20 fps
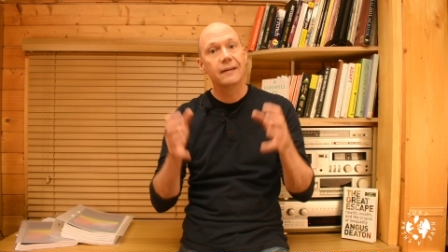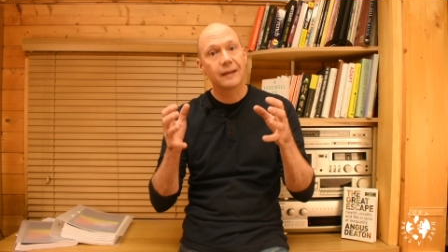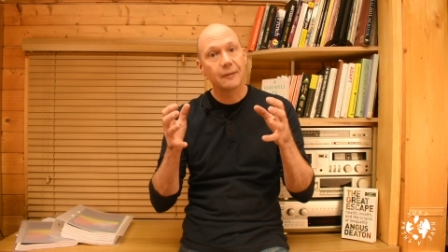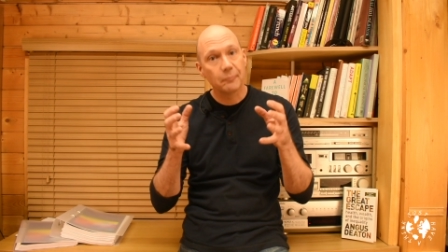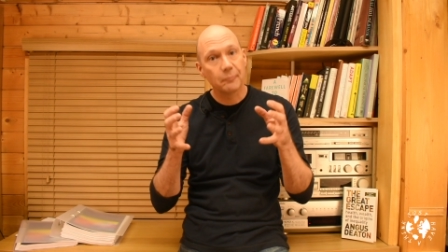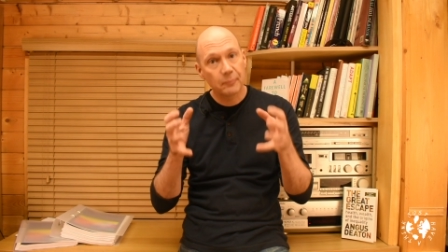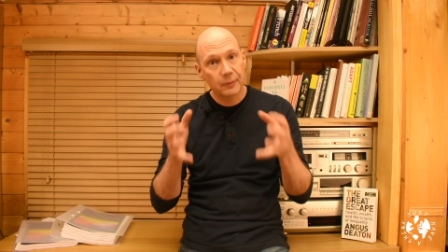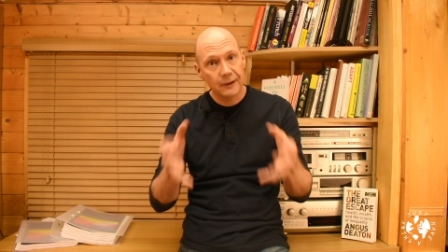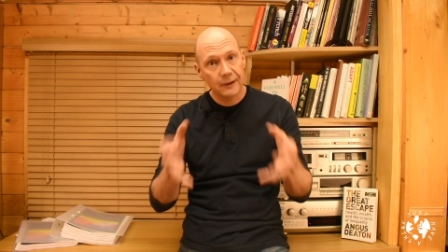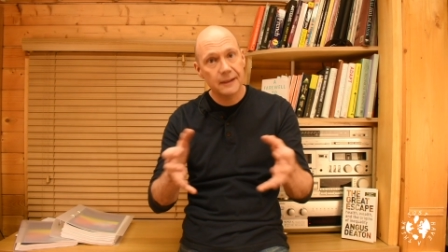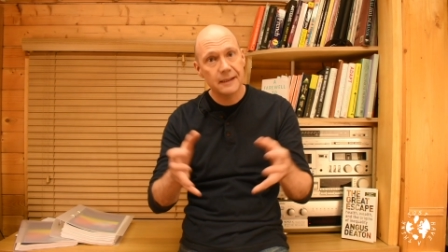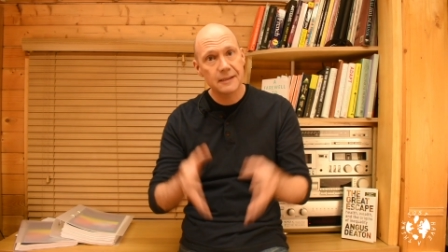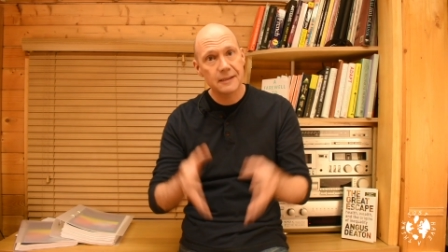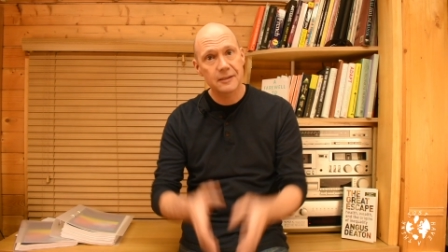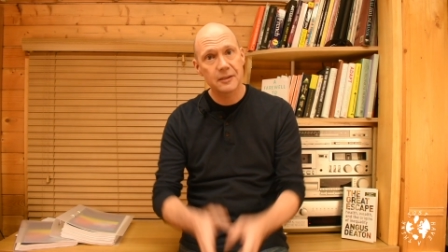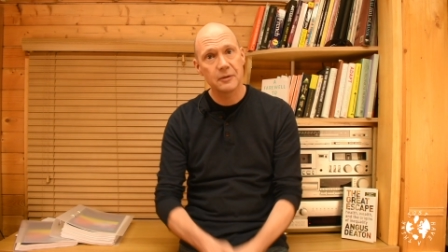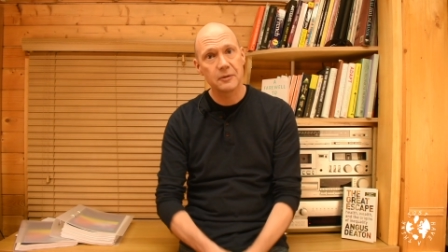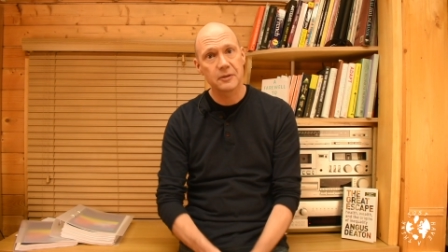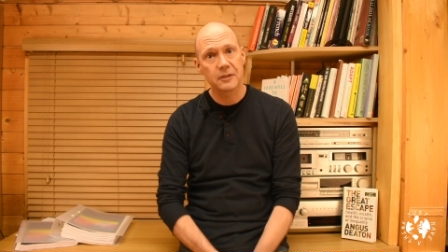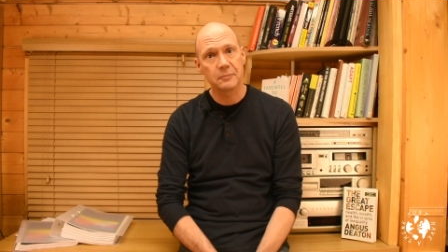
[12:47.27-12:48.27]
then please
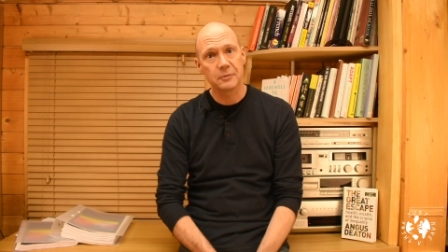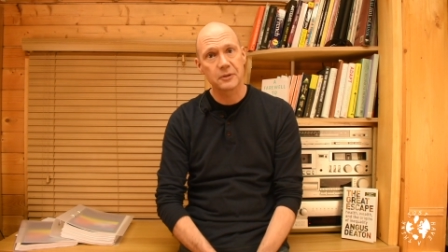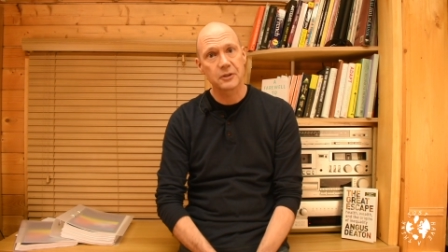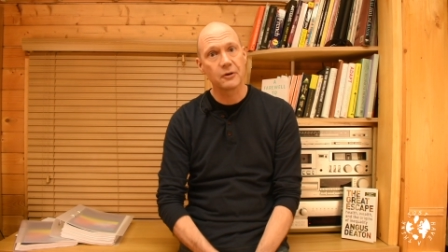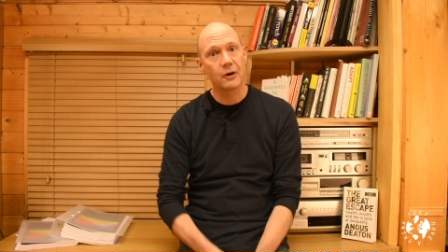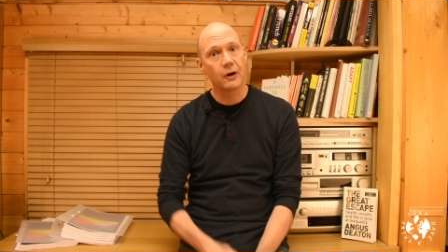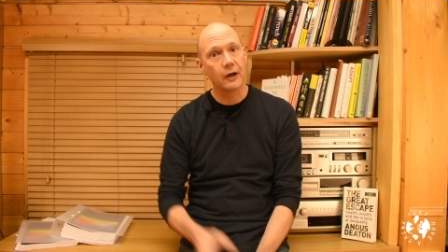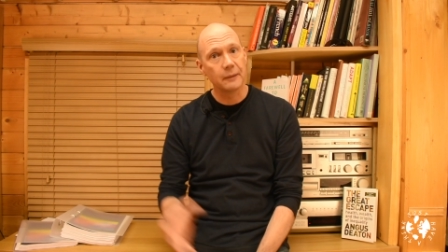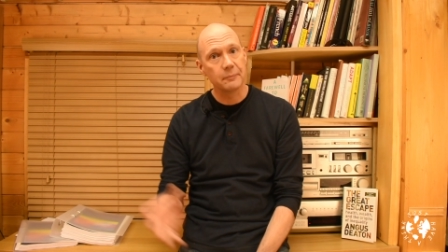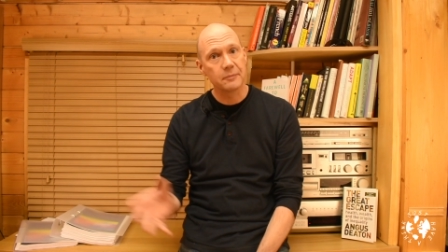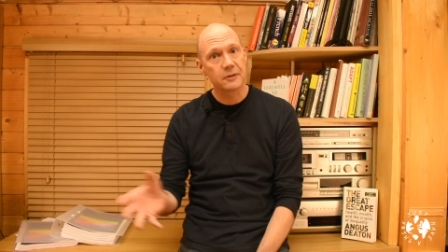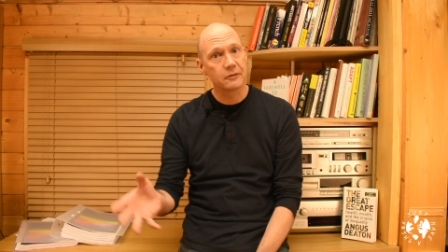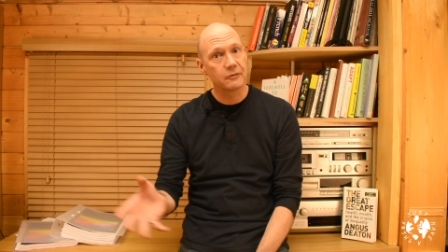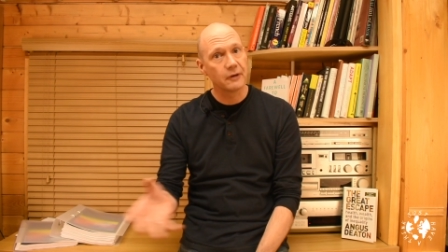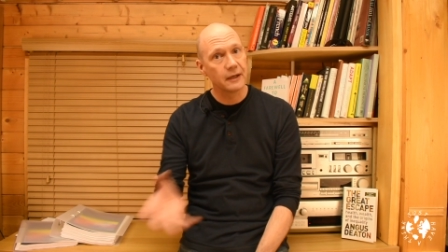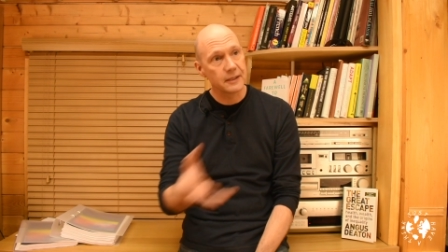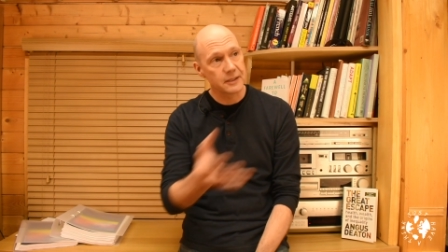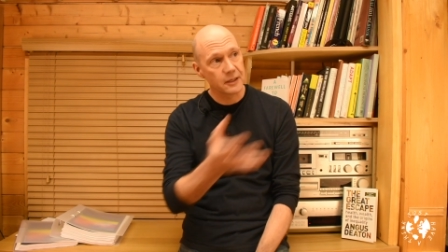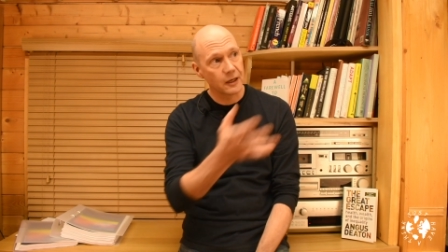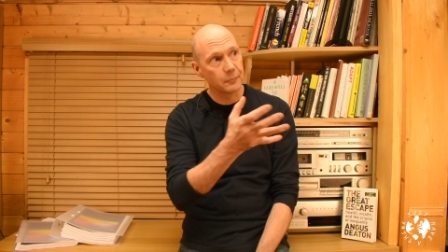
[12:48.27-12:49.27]
do subscribe to
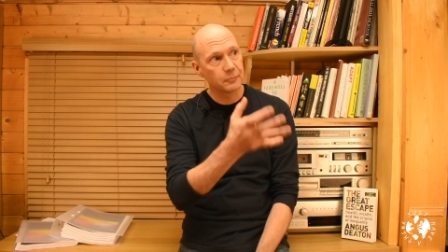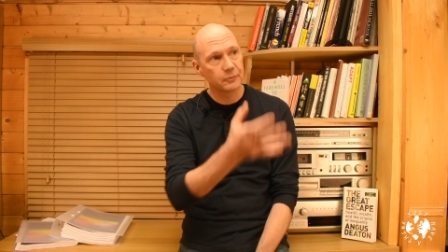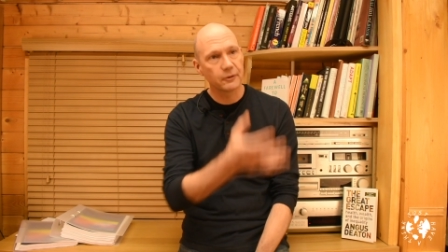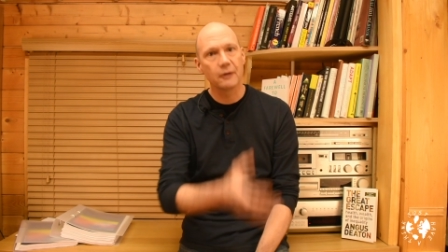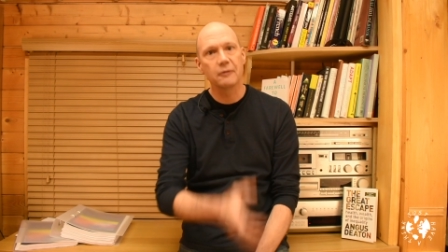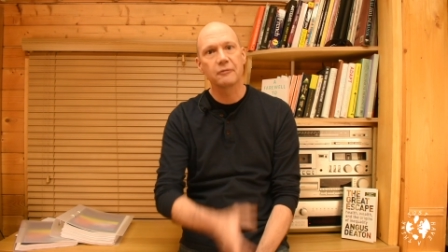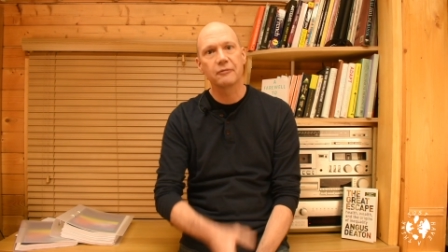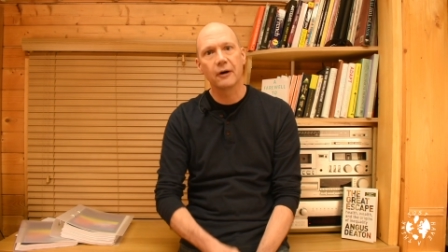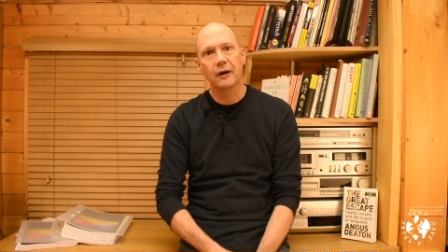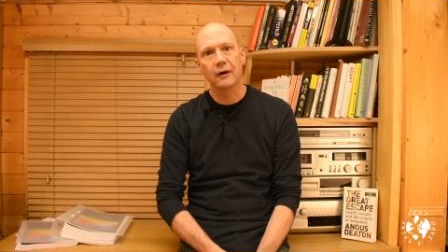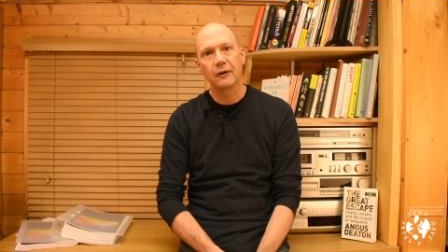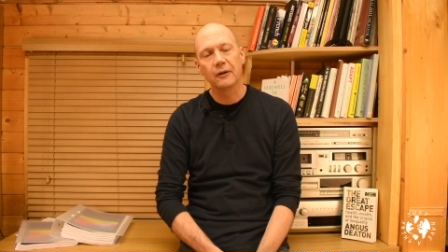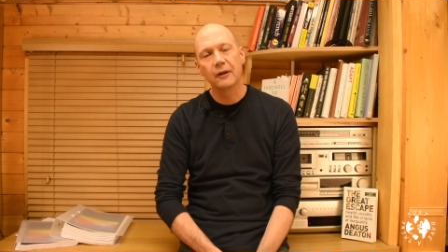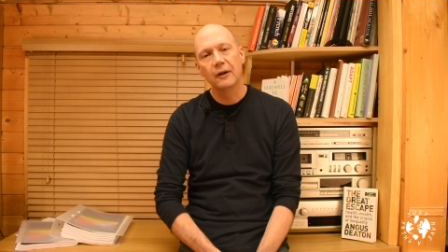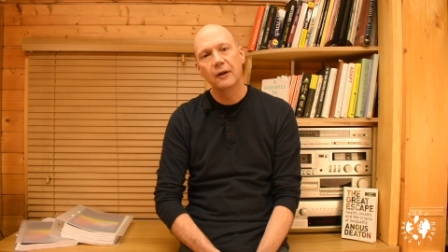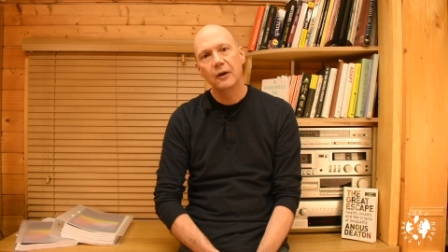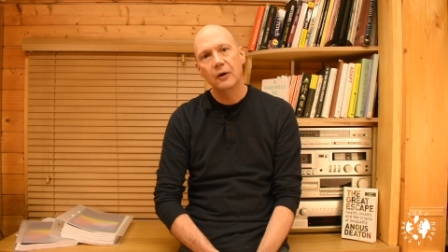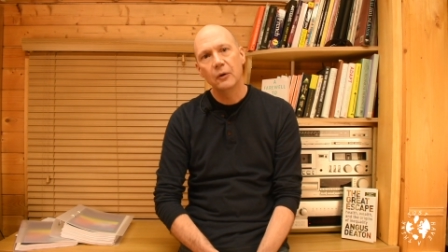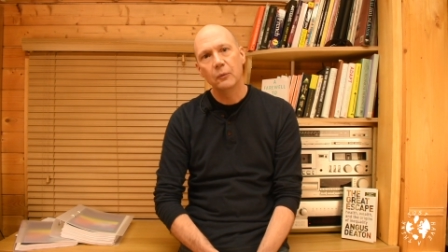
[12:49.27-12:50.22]
raise our profile